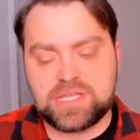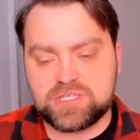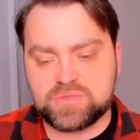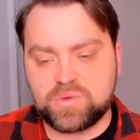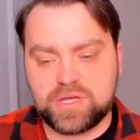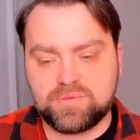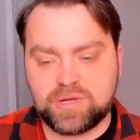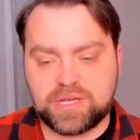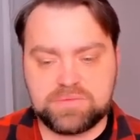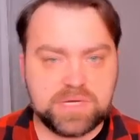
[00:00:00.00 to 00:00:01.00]
That is why
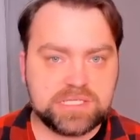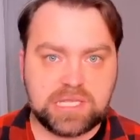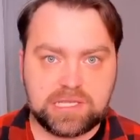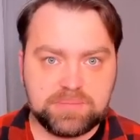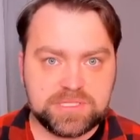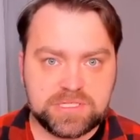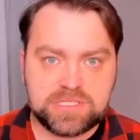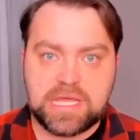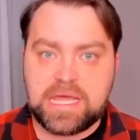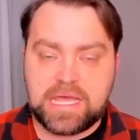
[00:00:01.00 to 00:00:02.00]
we're quite
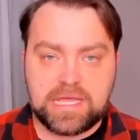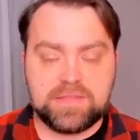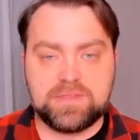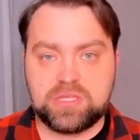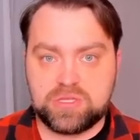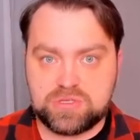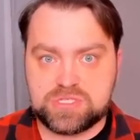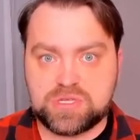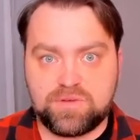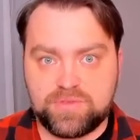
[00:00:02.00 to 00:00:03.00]
limited in the
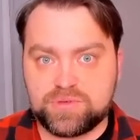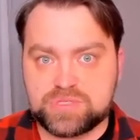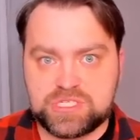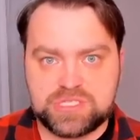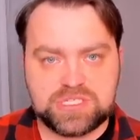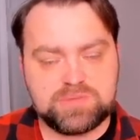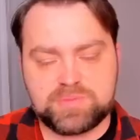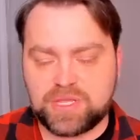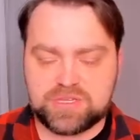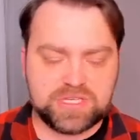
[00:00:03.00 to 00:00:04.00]
use of those
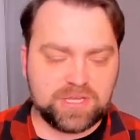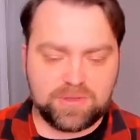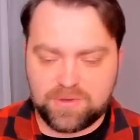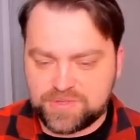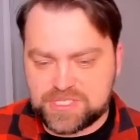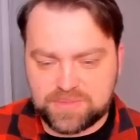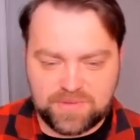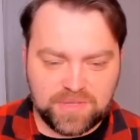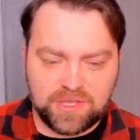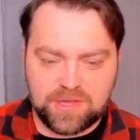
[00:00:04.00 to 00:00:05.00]
systems, because I got
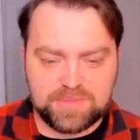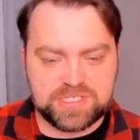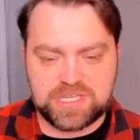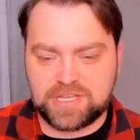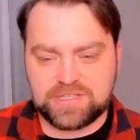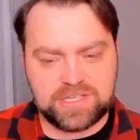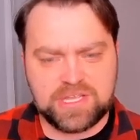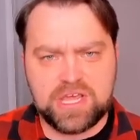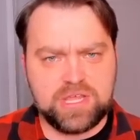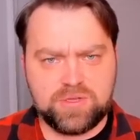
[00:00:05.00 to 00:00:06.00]
some of the comments saying
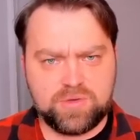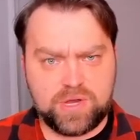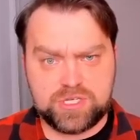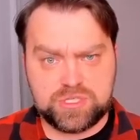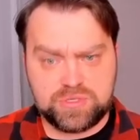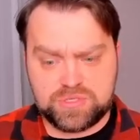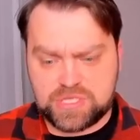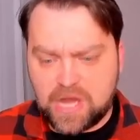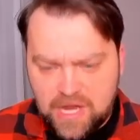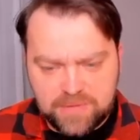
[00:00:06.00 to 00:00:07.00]
that Ukraine should
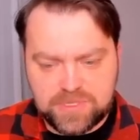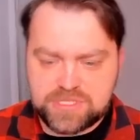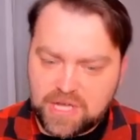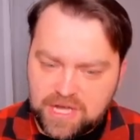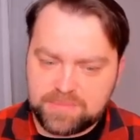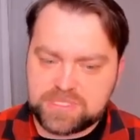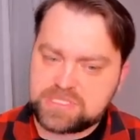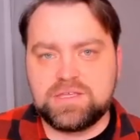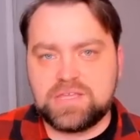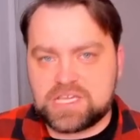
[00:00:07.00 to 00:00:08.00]
use HIMARS,
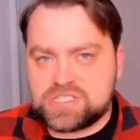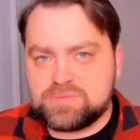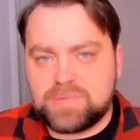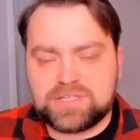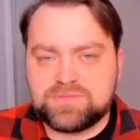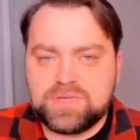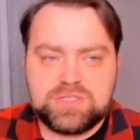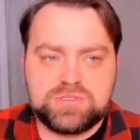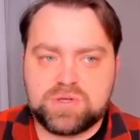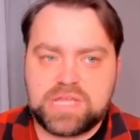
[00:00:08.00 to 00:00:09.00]
HIMARS. Yes, but
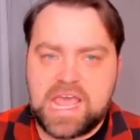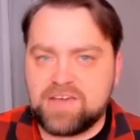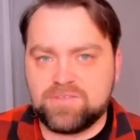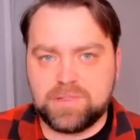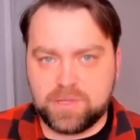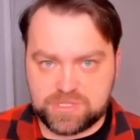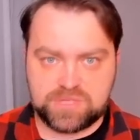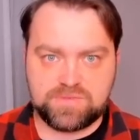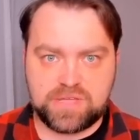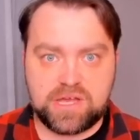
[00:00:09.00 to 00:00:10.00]
we don't have
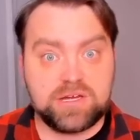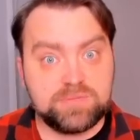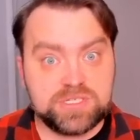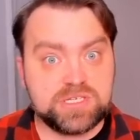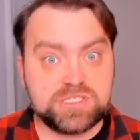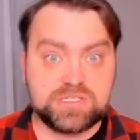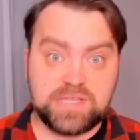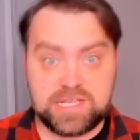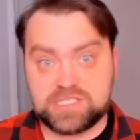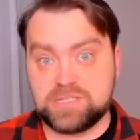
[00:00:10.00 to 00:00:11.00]
lots of the HIMARSes.
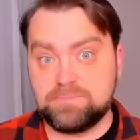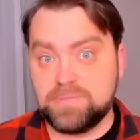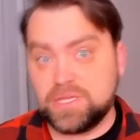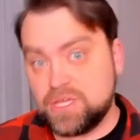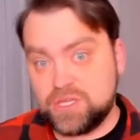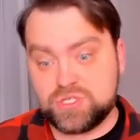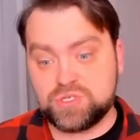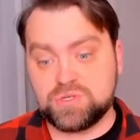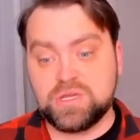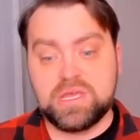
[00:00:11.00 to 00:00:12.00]
That's the big
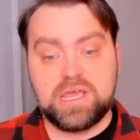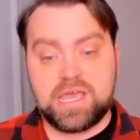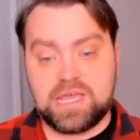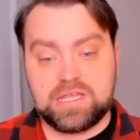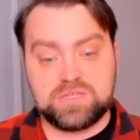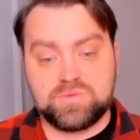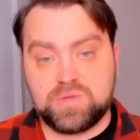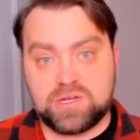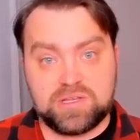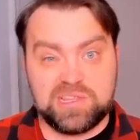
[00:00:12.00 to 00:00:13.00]
issue, and
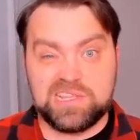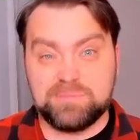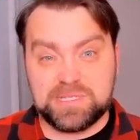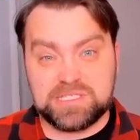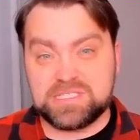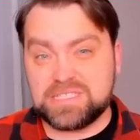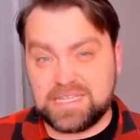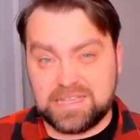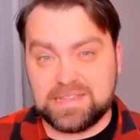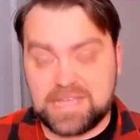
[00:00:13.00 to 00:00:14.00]
we are limited
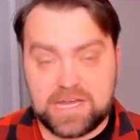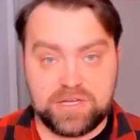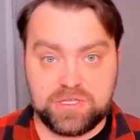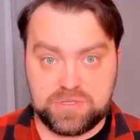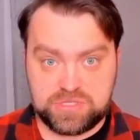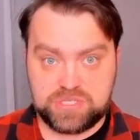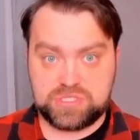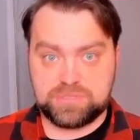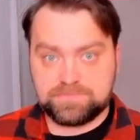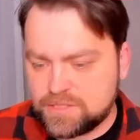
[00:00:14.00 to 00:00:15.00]
in their
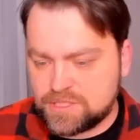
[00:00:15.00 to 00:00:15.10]
usage.